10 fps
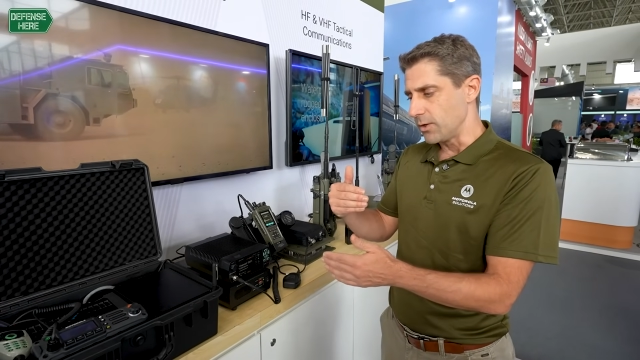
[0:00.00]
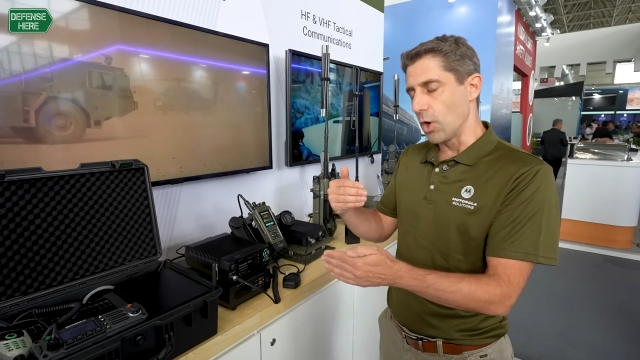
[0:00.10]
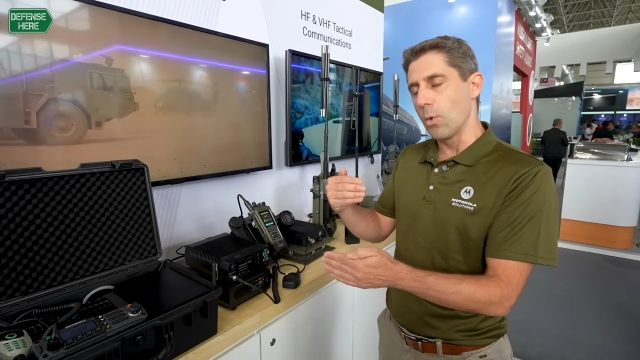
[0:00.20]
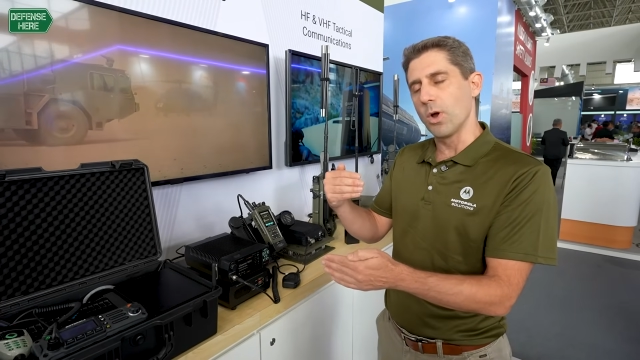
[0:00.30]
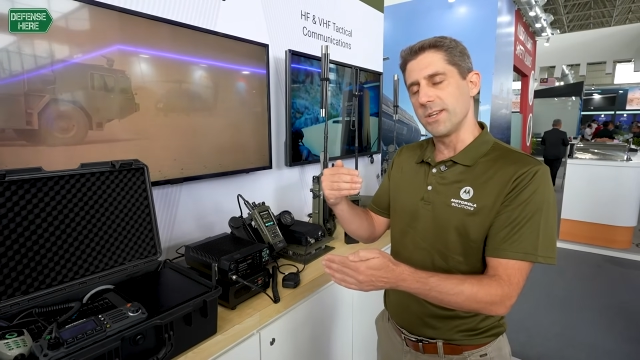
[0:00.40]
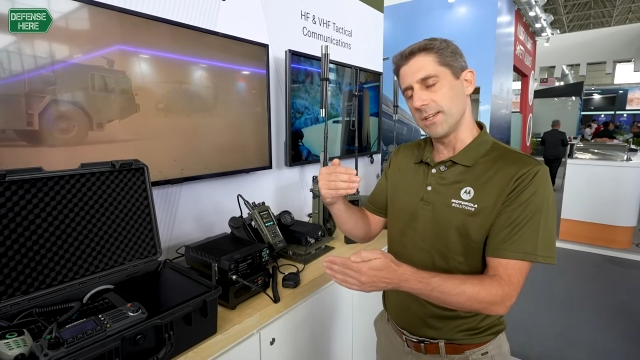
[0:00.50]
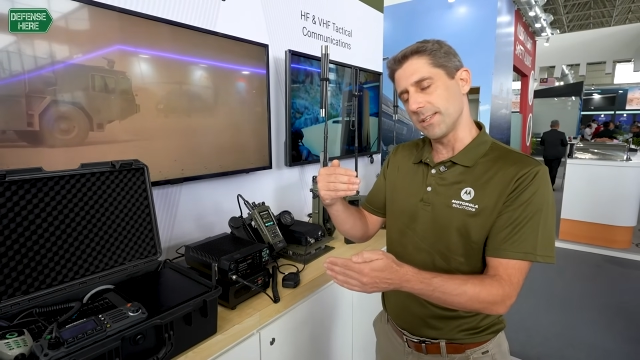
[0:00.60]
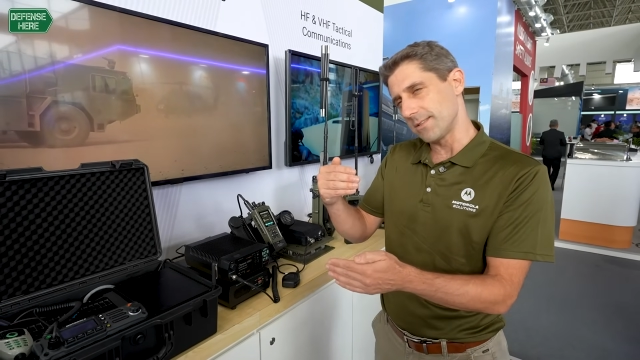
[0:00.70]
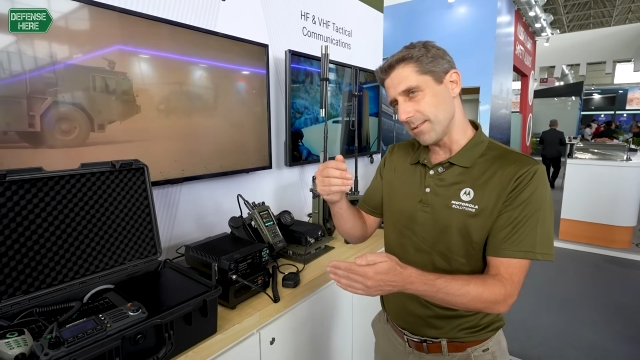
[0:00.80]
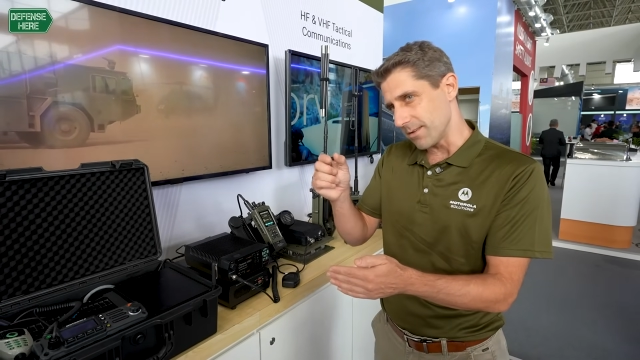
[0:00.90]
you don't want
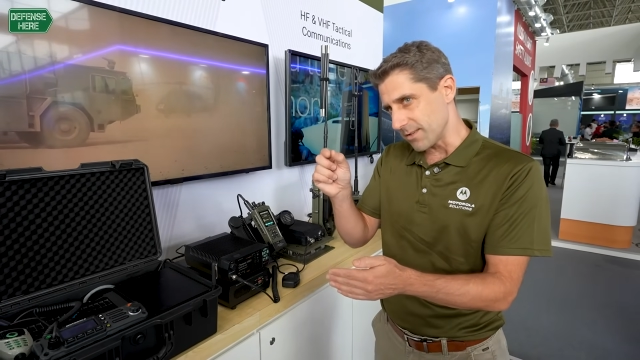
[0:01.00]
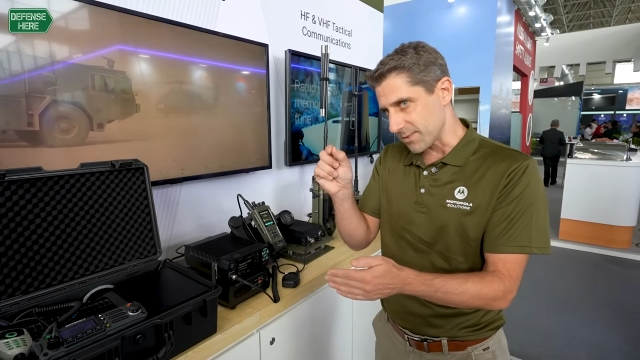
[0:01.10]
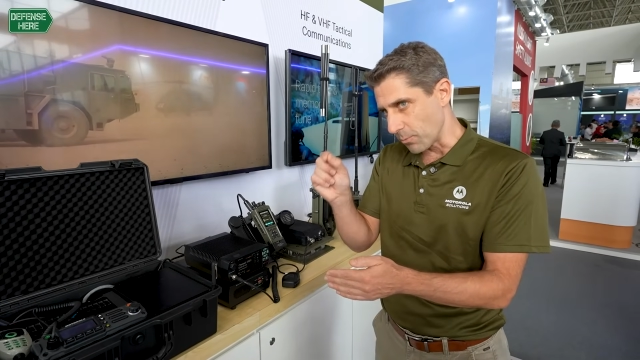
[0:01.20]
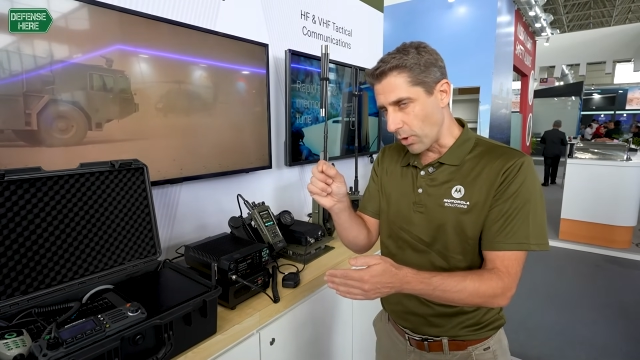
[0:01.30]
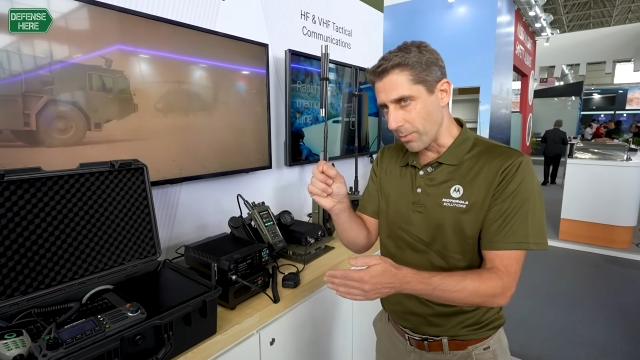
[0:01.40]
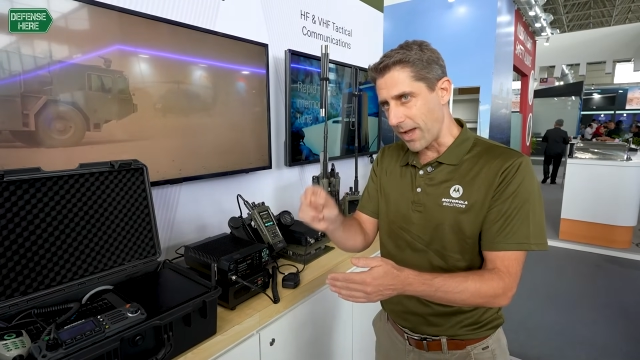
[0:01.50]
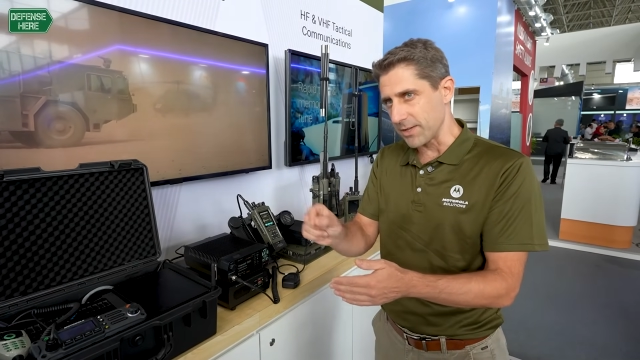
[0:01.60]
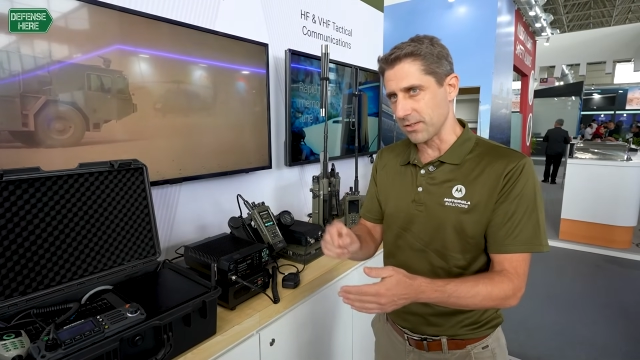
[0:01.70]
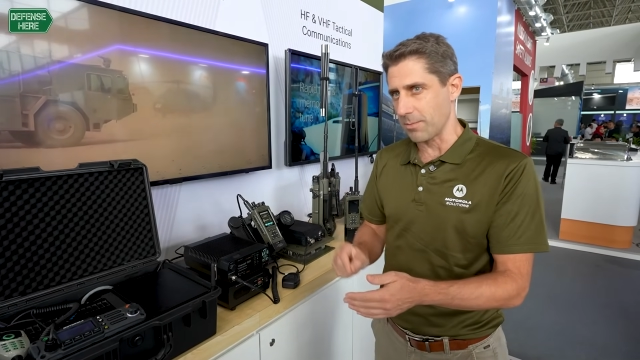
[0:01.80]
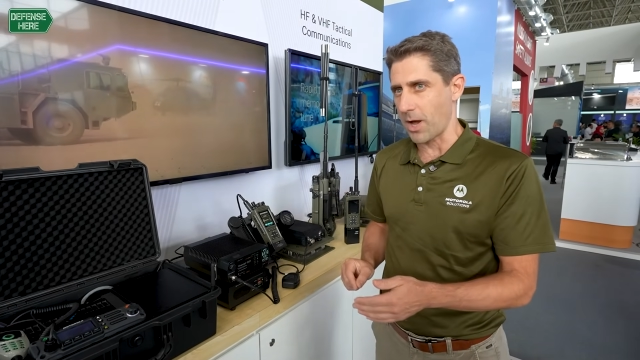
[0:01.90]
just small
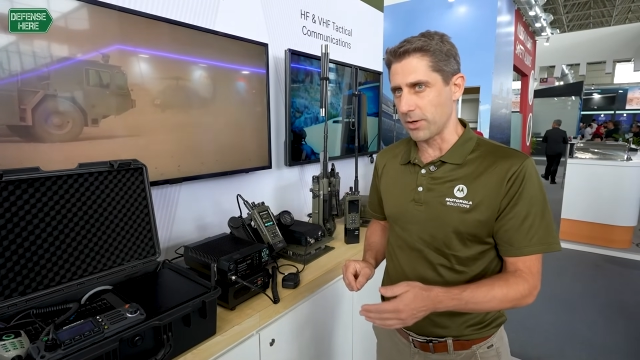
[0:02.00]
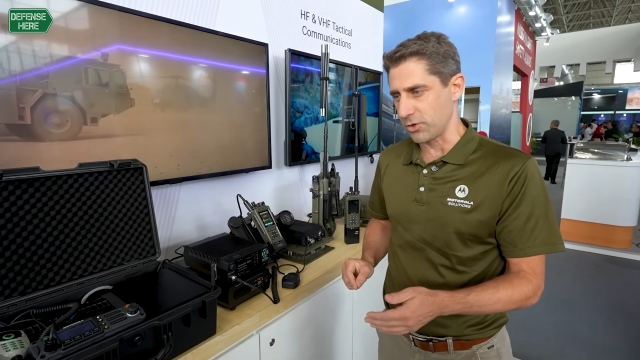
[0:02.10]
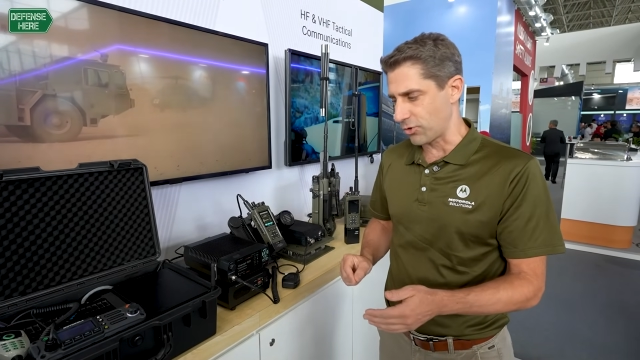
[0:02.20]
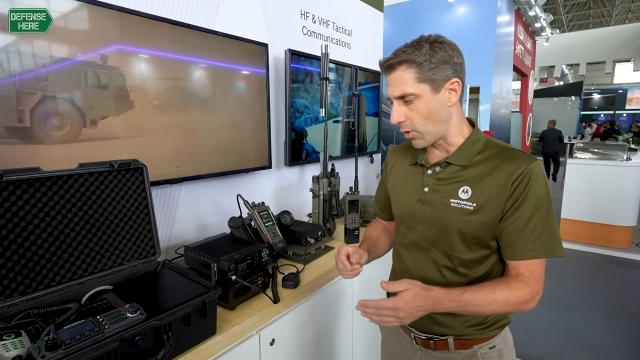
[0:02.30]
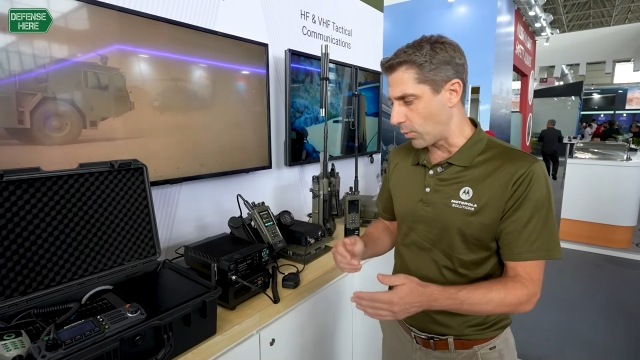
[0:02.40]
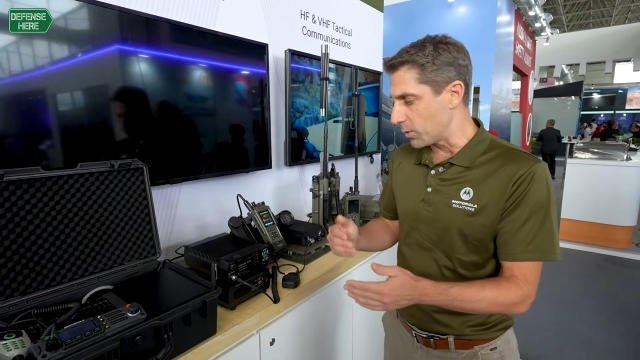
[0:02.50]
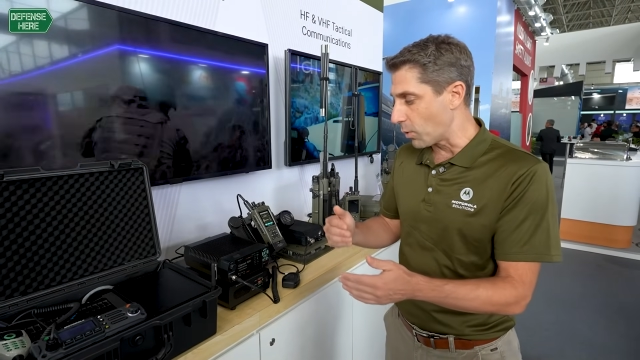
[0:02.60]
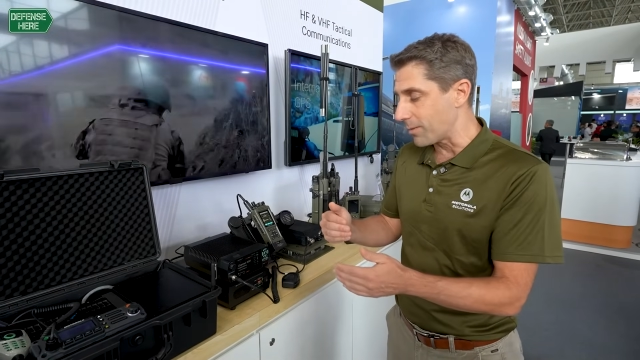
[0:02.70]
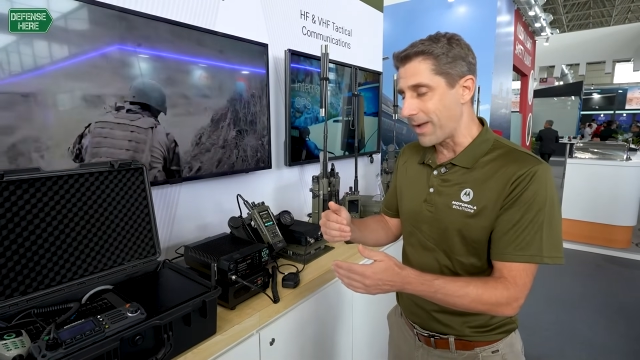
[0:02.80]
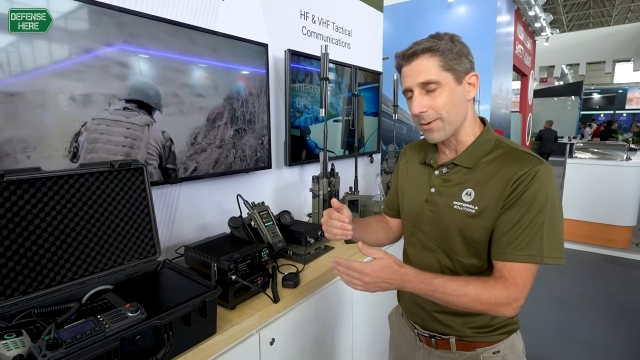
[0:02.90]
amounts of command and control. We
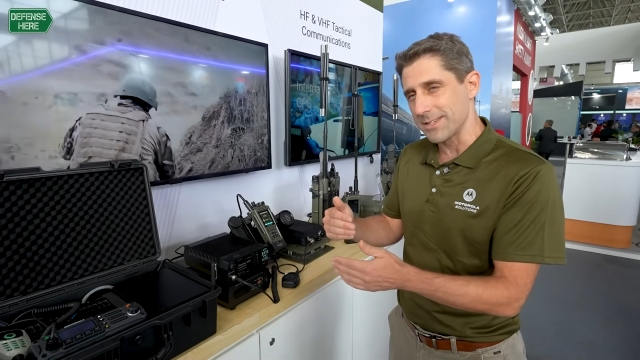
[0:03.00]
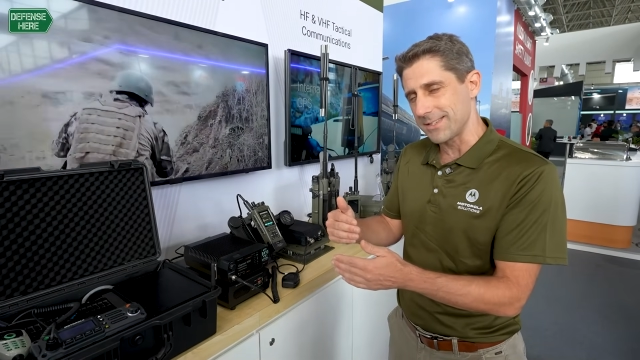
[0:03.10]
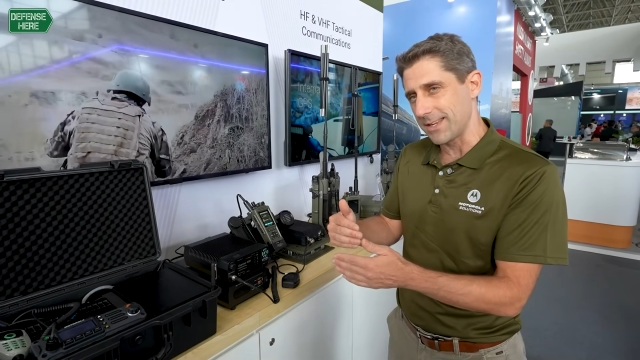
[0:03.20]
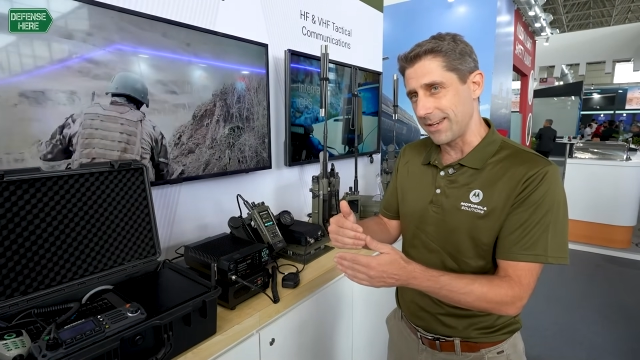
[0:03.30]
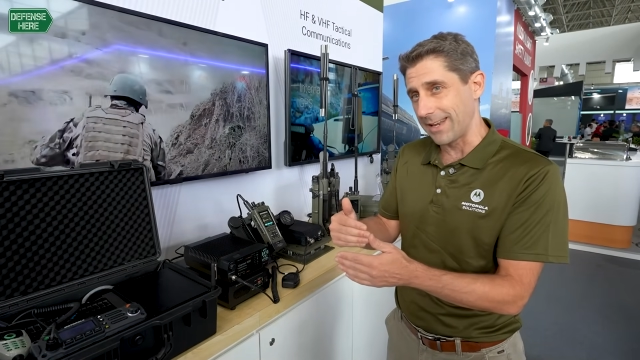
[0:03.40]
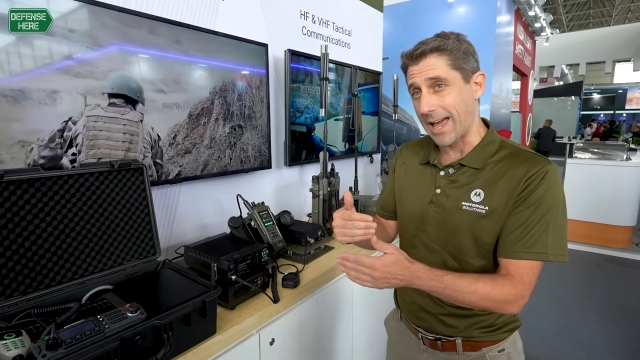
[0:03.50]
want to be able to send